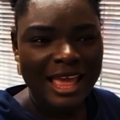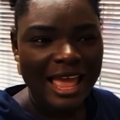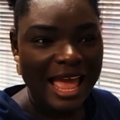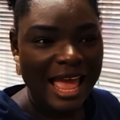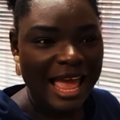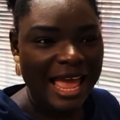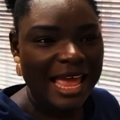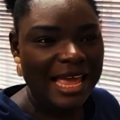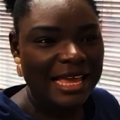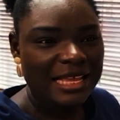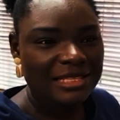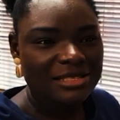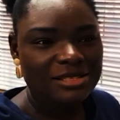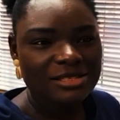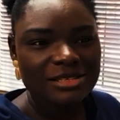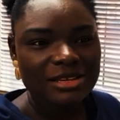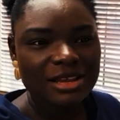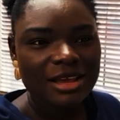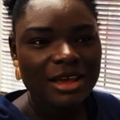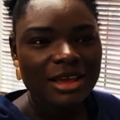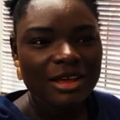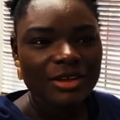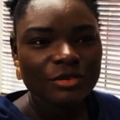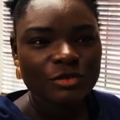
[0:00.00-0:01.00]
and
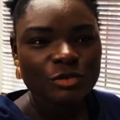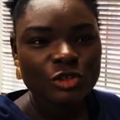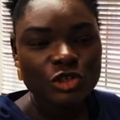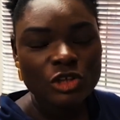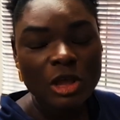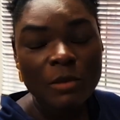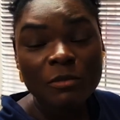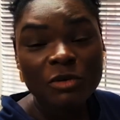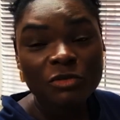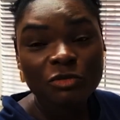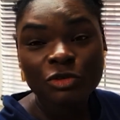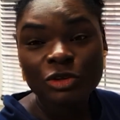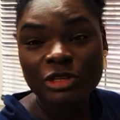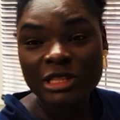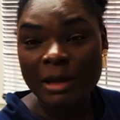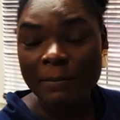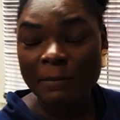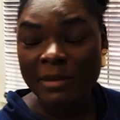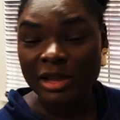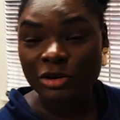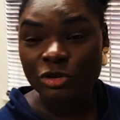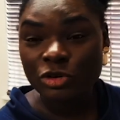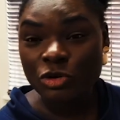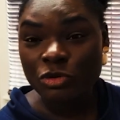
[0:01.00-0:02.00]
some of you that
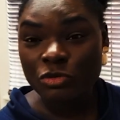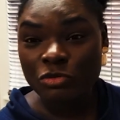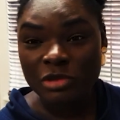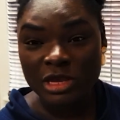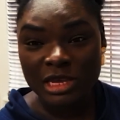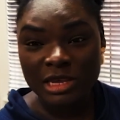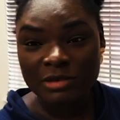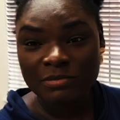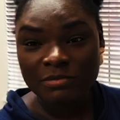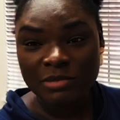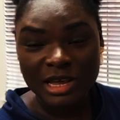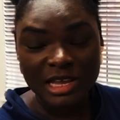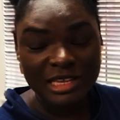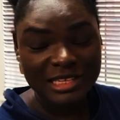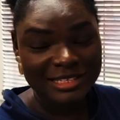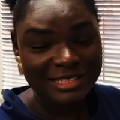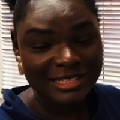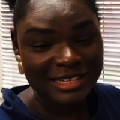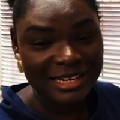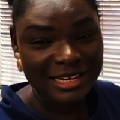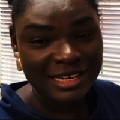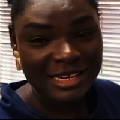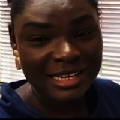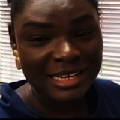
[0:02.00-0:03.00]
might know me
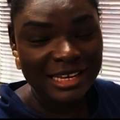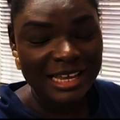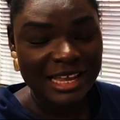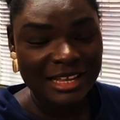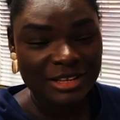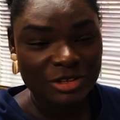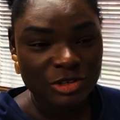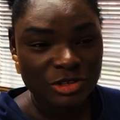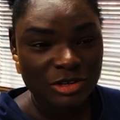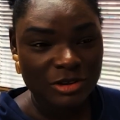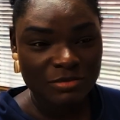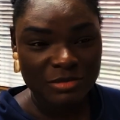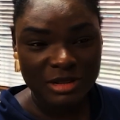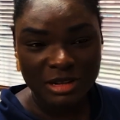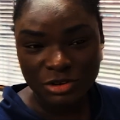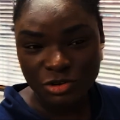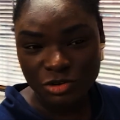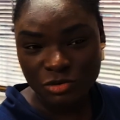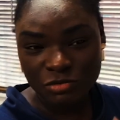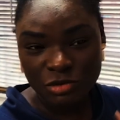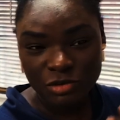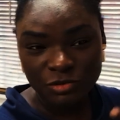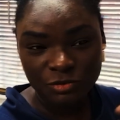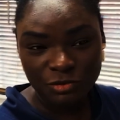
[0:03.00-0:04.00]
personally and some that
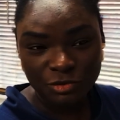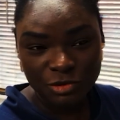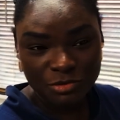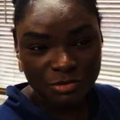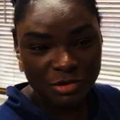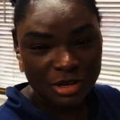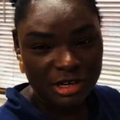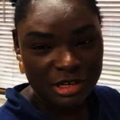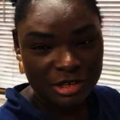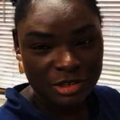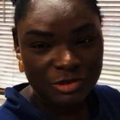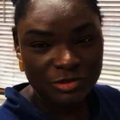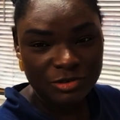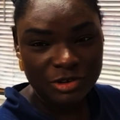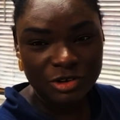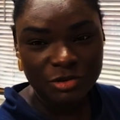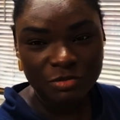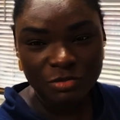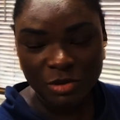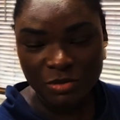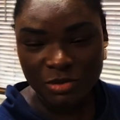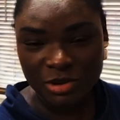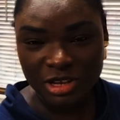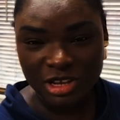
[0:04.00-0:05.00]
know me through ministry, you
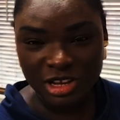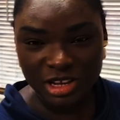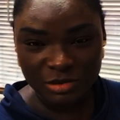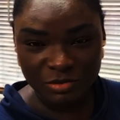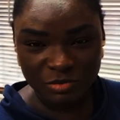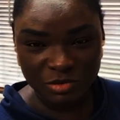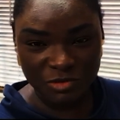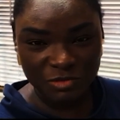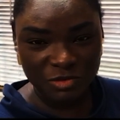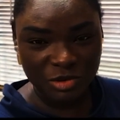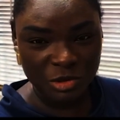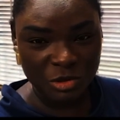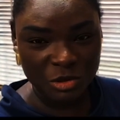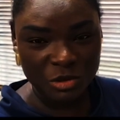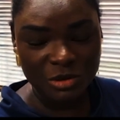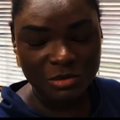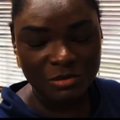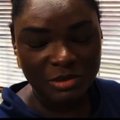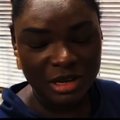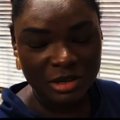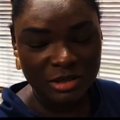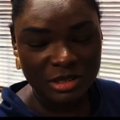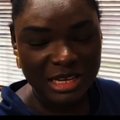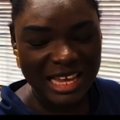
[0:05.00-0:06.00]
probably heard Prophet talk
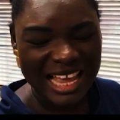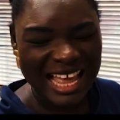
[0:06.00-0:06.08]
about it.